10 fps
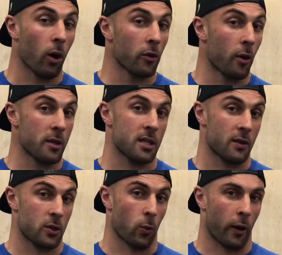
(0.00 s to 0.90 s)
notice in
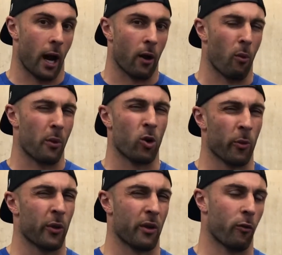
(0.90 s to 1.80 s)
this workout, and what we
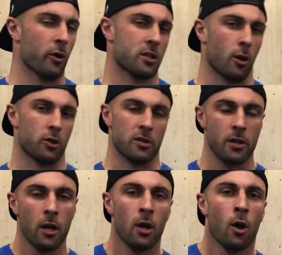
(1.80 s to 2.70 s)
normally look for as coaches.
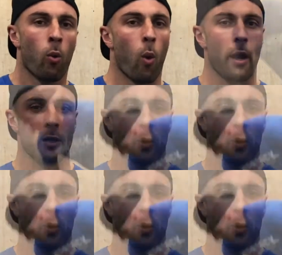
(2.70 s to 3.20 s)
One is we